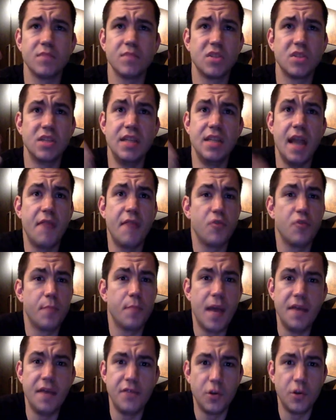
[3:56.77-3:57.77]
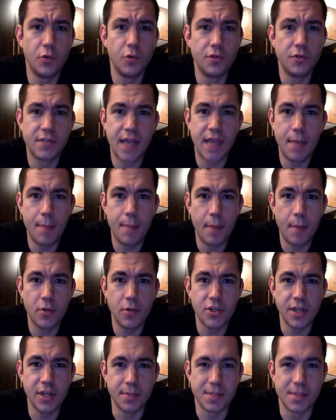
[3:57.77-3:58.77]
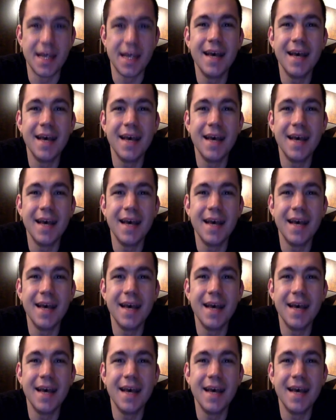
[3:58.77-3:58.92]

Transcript: to never pay for your RuneScape memberships,